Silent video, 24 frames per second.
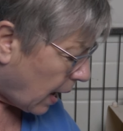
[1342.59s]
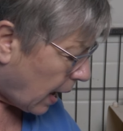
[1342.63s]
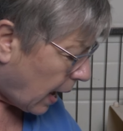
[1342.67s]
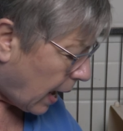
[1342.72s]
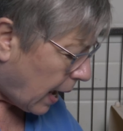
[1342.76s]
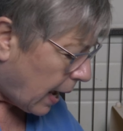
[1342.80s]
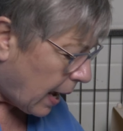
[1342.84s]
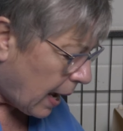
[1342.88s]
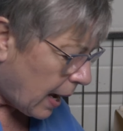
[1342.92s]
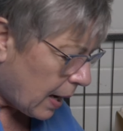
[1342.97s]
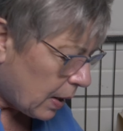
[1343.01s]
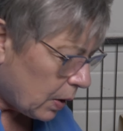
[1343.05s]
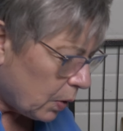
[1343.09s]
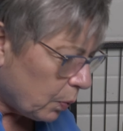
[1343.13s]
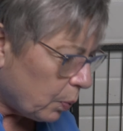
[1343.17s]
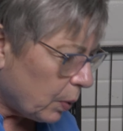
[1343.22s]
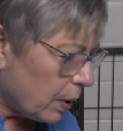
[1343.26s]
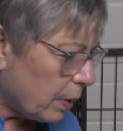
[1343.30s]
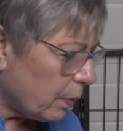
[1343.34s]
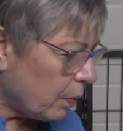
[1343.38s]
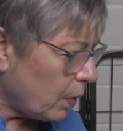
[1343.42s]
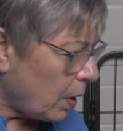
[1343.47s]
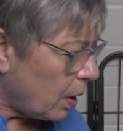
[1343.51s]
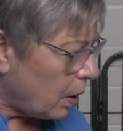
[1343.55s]
and
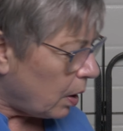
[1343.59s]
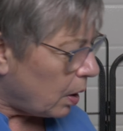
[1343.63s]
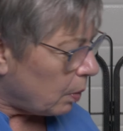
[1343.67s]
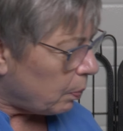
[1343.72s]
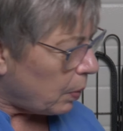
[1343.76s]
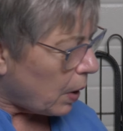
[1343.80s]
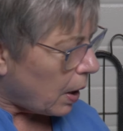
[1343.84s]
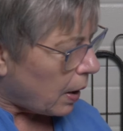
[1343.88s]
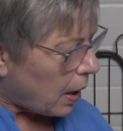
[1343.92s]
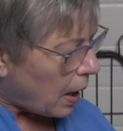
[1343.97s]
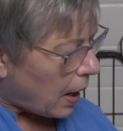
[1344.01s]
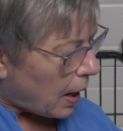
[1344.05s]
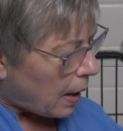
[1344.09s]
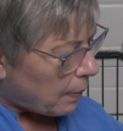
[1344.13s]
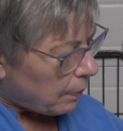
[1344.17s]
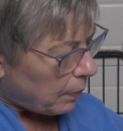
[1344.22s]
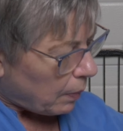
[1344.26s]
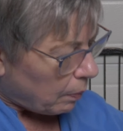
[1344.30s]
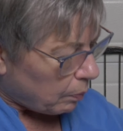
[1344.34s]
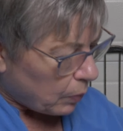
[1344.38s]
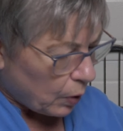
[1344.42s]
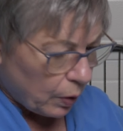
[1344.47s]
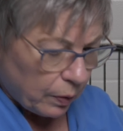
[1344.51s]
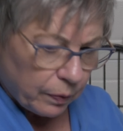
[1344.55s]
we will
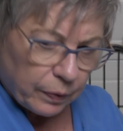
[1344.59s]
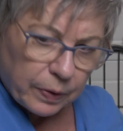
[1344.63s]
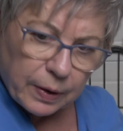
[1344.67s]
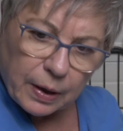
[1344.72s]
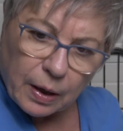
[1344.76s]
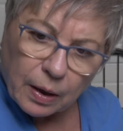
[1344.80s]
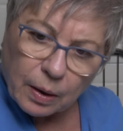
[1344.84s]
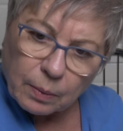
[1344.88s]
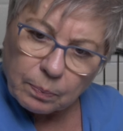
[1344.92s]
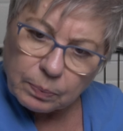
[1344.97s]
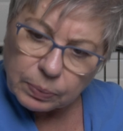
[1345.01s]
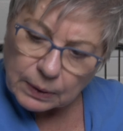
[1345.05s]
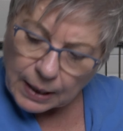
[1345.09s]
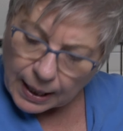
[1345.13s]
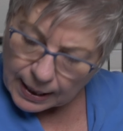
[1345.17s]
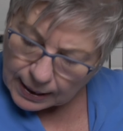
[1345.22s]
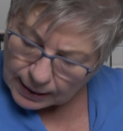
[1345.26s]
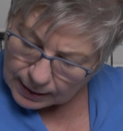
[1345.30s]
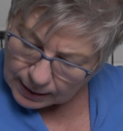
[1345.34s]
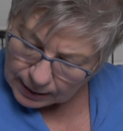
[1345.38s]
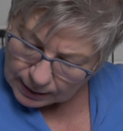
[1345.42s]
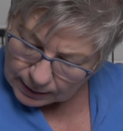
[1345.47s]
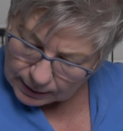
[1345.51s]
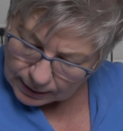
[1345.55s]
move their
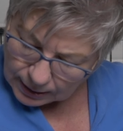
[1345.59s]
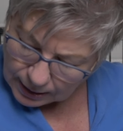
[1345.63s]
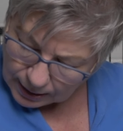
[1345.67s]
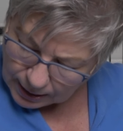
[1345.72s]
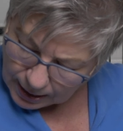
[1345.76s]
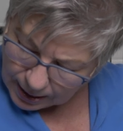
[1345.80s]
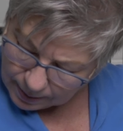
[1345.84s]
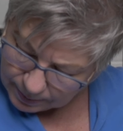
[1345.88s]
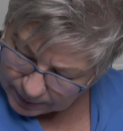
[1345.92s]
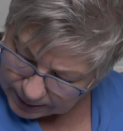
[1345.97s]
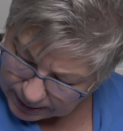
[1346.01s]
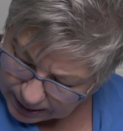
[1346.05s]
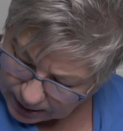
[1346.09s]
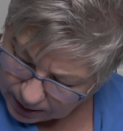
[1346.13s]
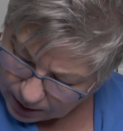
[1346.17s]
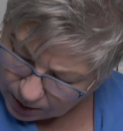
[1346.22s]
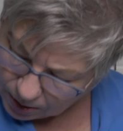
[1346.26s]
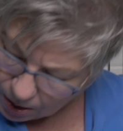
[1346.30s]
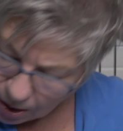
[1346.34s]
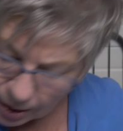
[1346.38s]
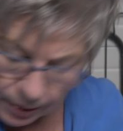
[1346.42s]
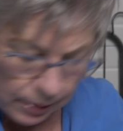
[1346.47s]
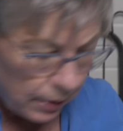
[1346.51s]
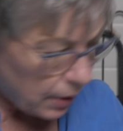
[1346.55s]
blanket that I'm
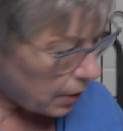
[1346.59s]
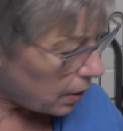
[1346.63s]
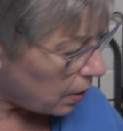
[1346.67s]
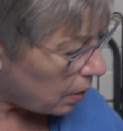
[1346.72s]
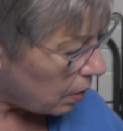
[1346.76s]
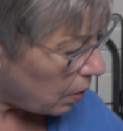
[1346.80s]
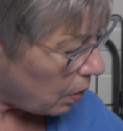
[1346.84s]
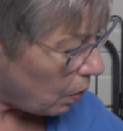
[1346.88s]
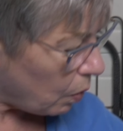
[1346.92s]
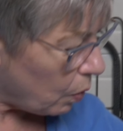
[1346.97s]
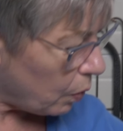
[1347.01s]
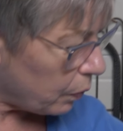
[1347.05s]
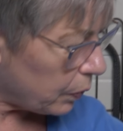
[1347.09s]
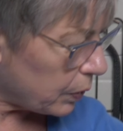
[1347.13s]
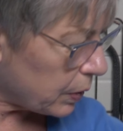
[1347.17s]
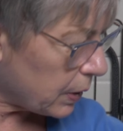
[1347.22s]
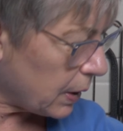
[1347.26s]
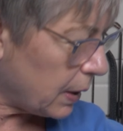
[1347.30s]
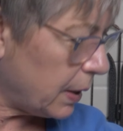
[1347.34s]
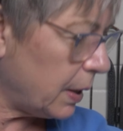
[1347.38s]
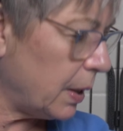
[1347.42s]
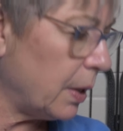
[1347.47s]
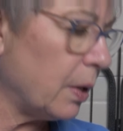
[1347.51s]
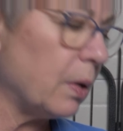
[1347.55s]
sitting on here over
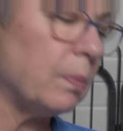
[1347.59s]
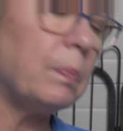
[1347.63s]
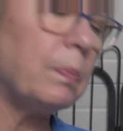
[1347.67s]
to here,